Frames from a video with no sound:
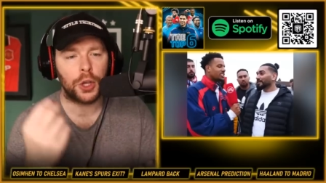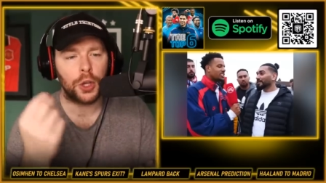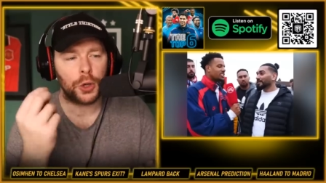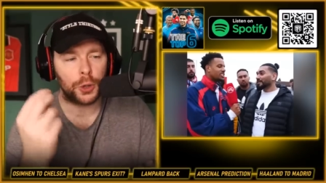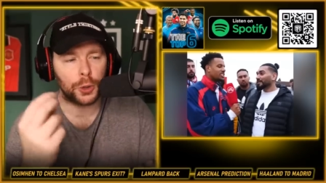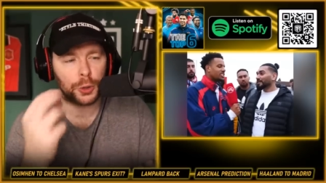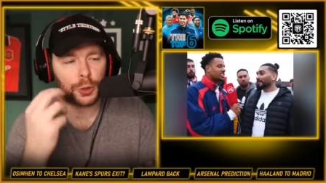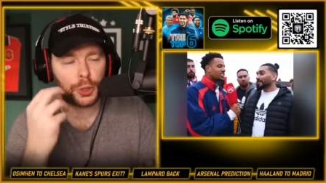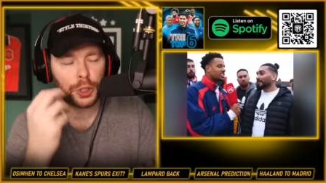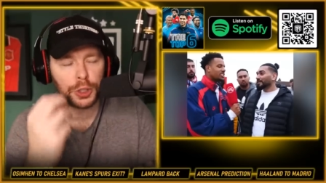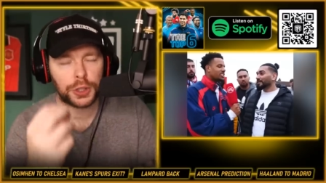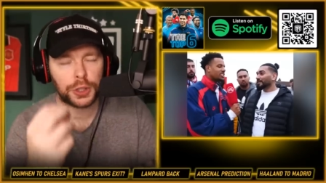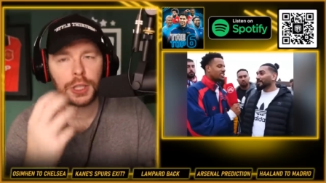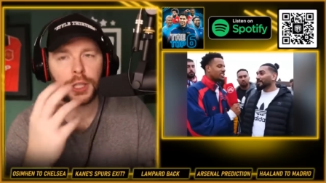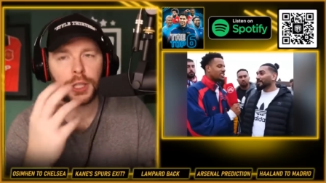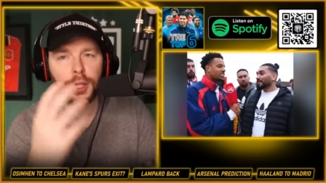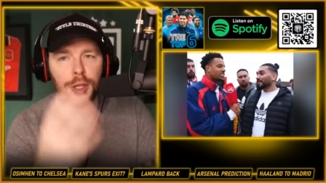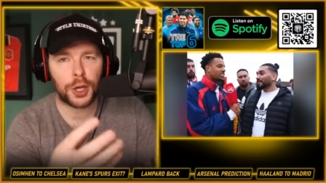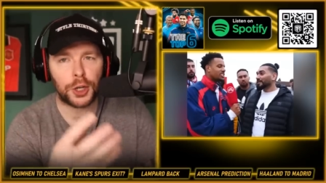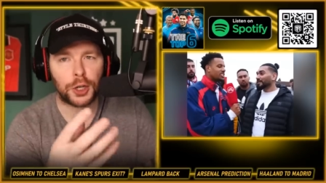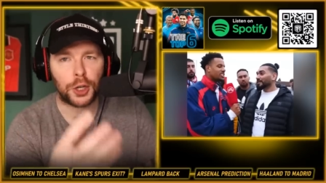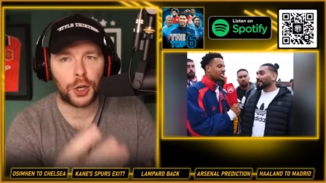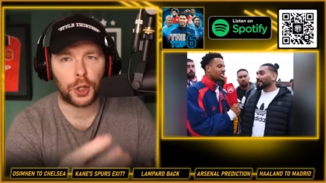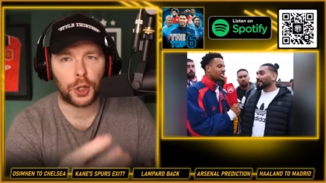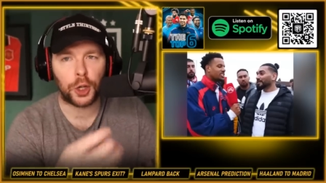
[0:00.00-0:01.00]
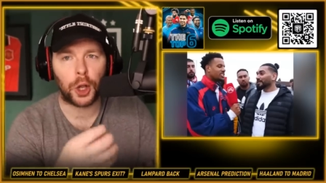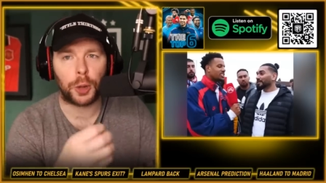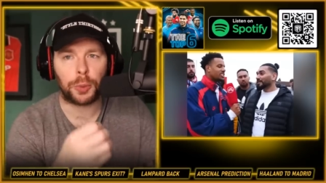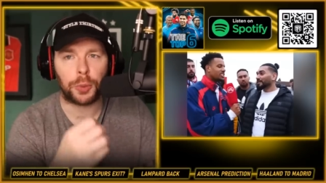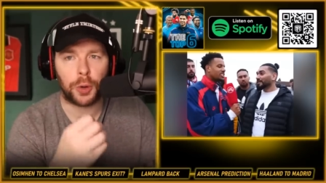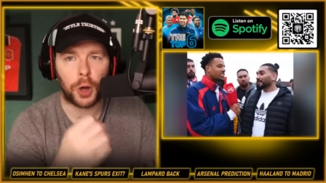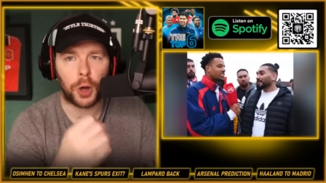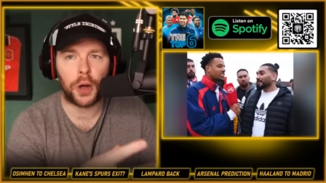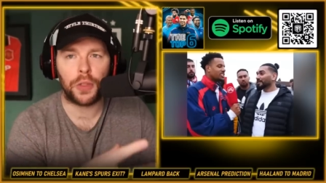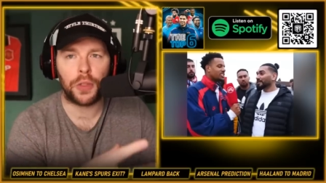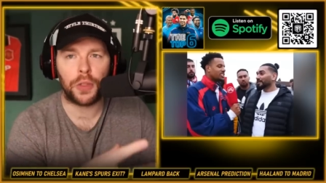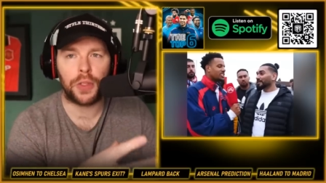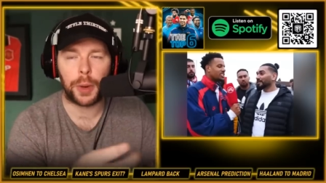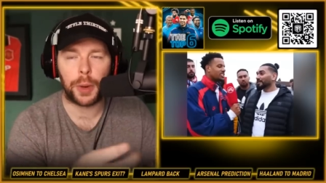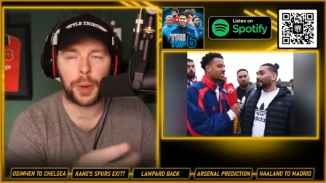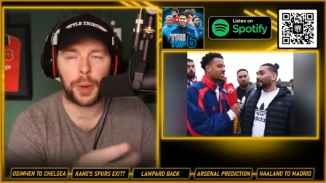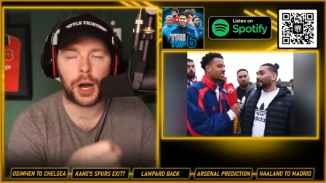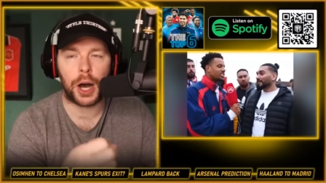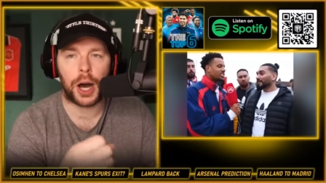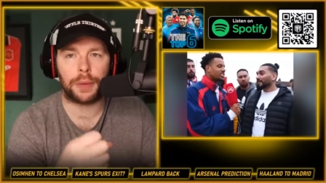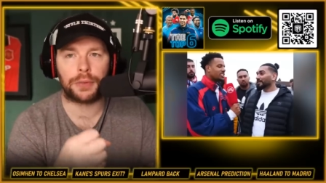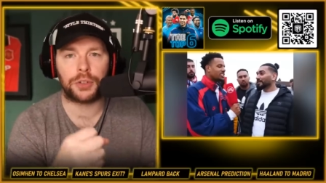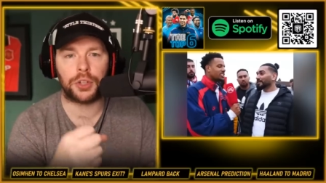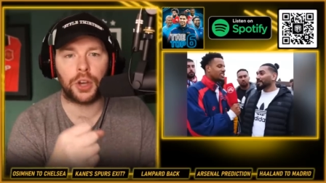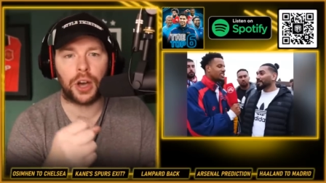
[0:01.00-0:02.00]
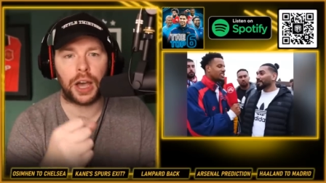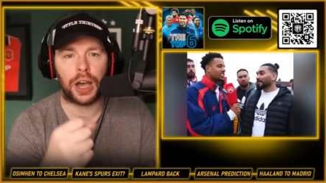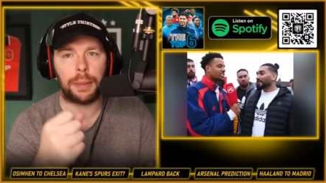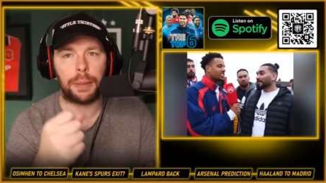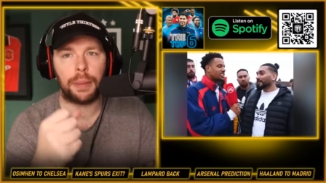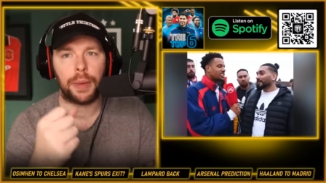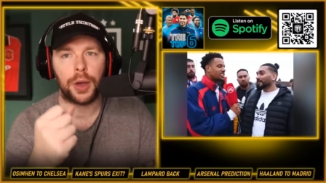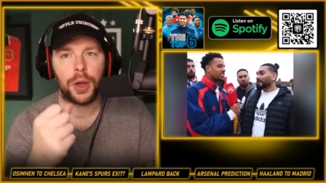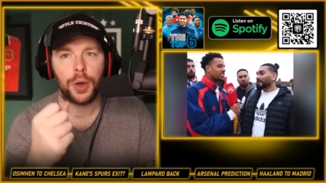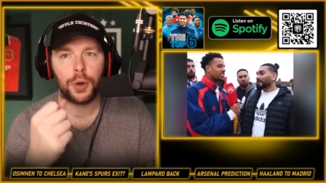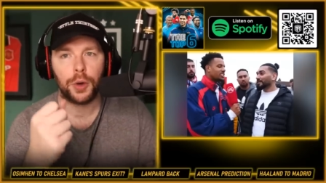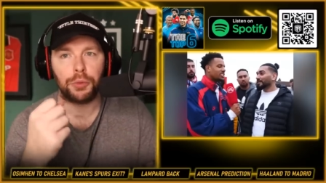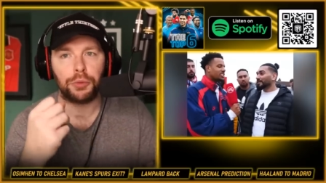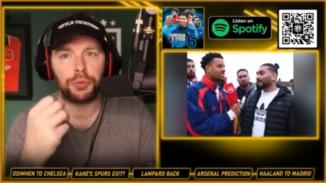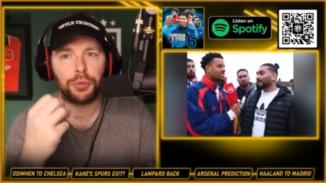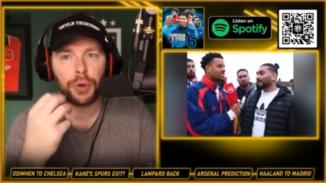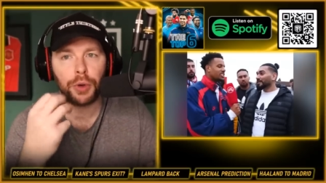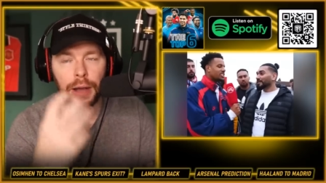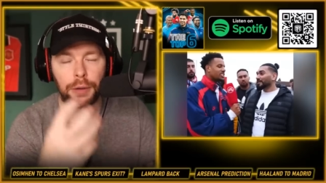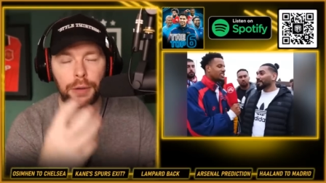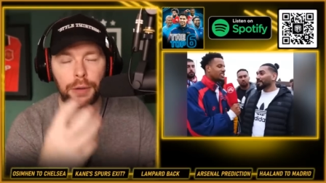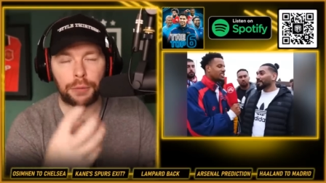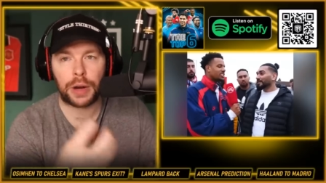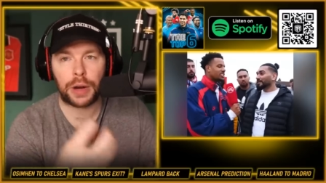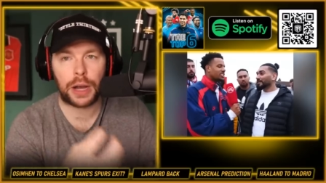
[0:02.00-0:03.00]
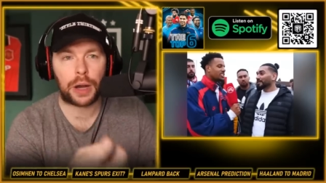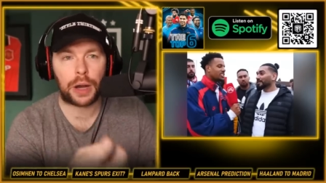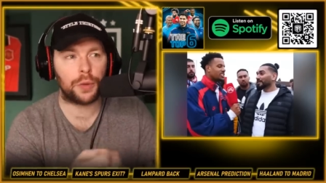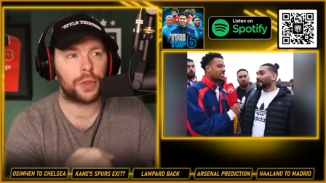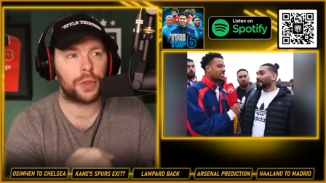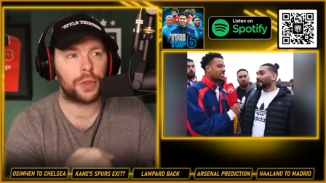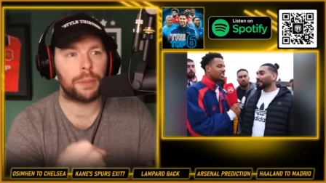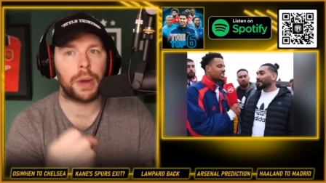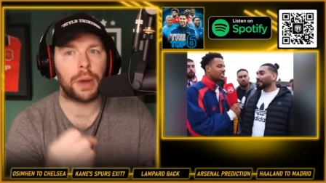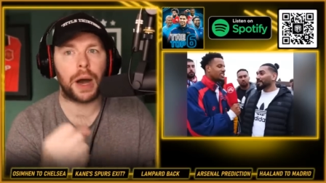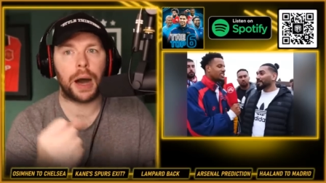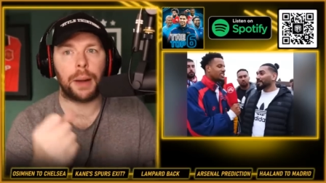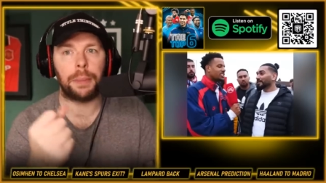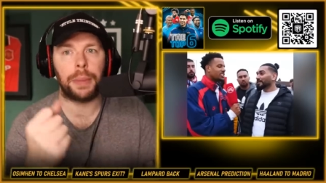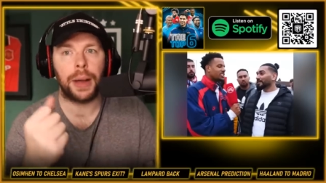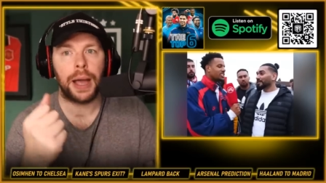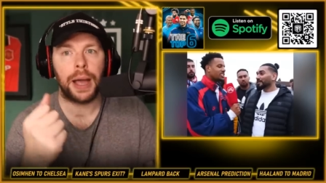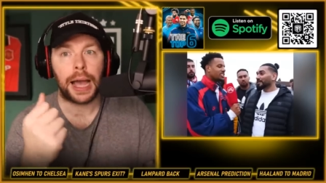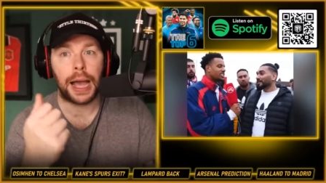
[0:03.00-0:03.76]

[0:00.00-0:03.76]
Or do you think Jurgen Klopp got at them at half time, right, riled them up,